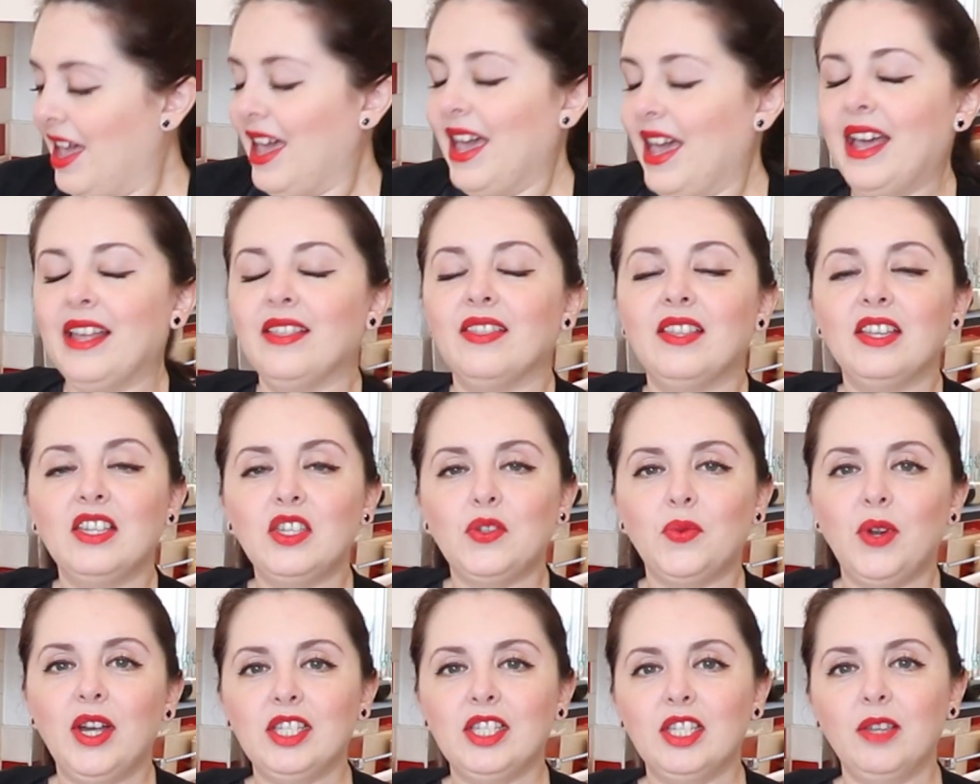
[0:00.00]
And
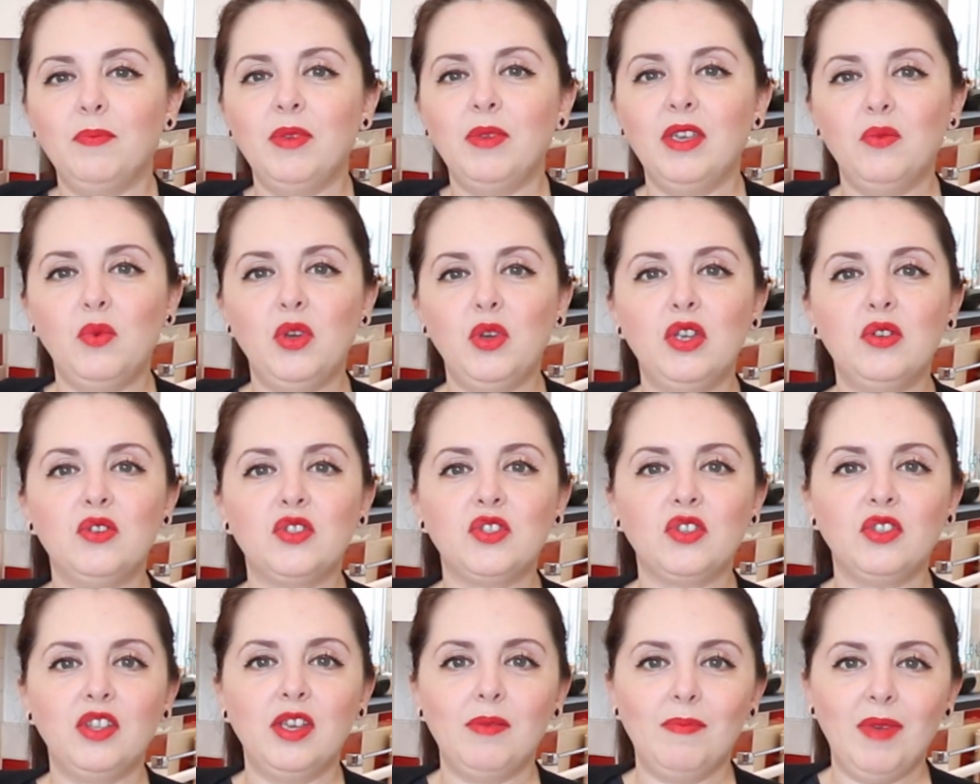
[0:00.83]
this recipe, we
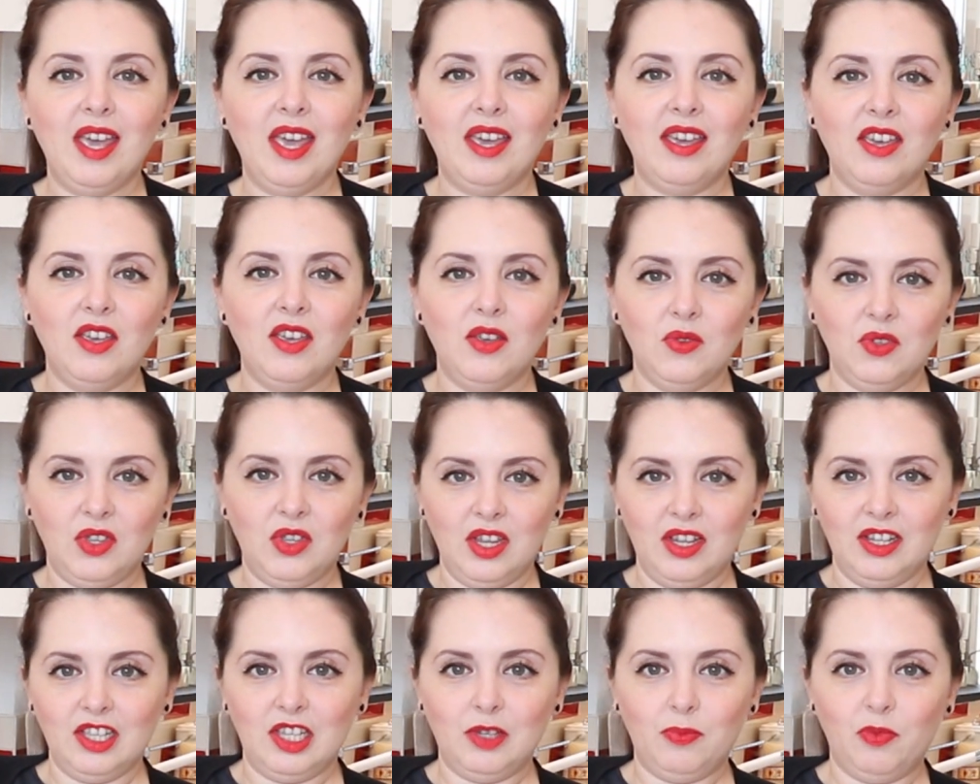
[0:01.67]
usually make it
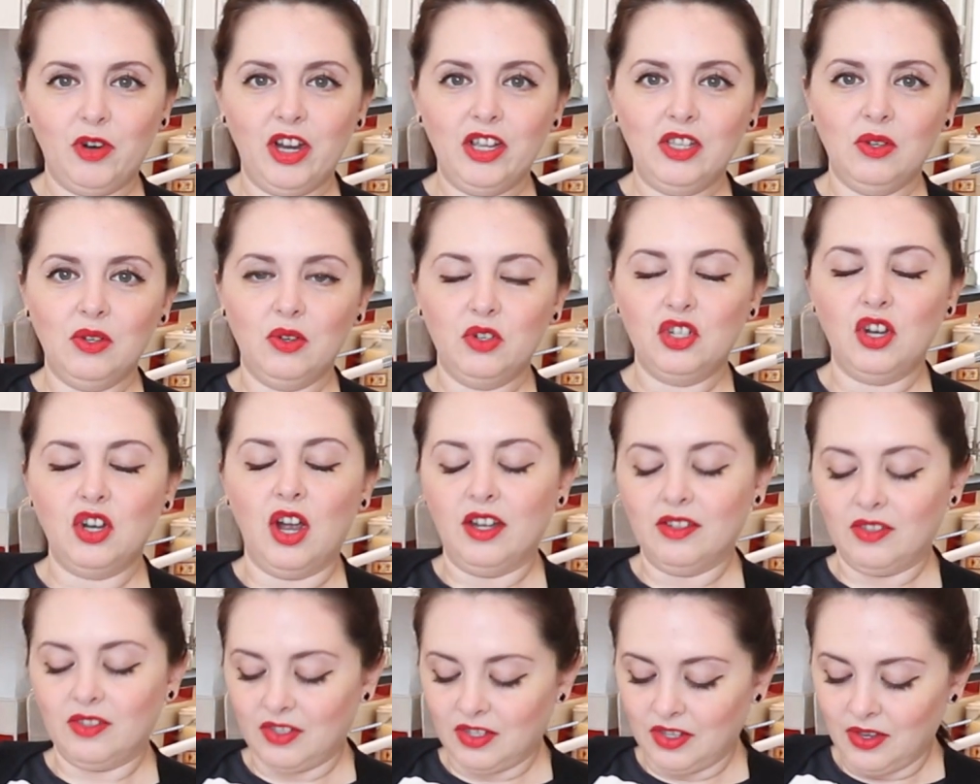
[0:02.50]
using espresso
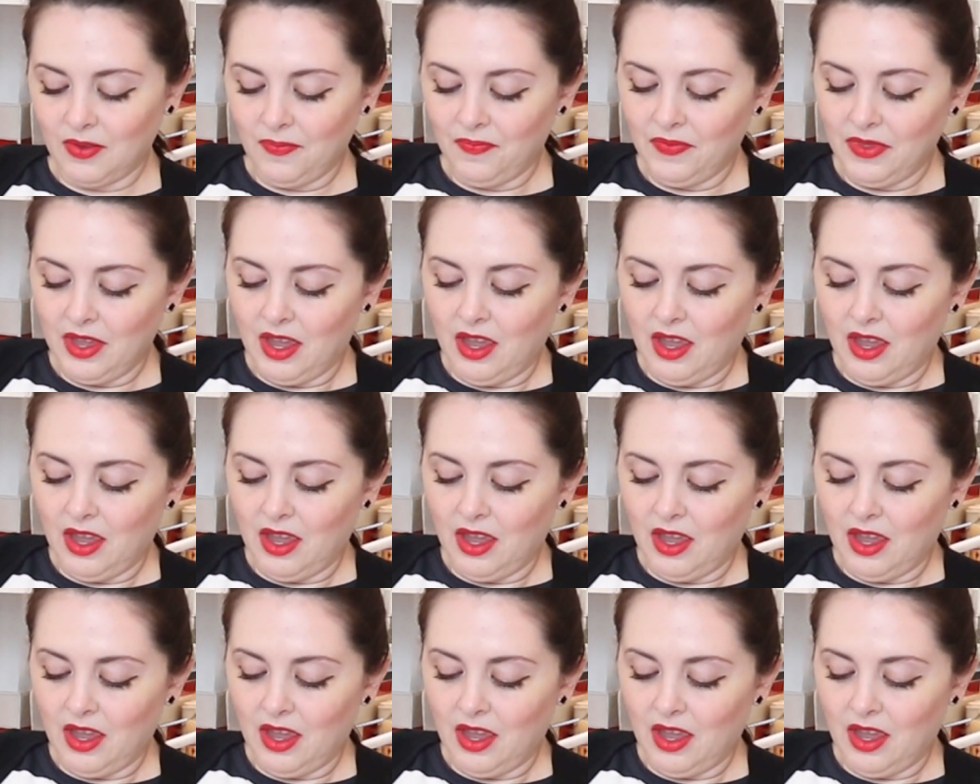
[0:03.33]
shots.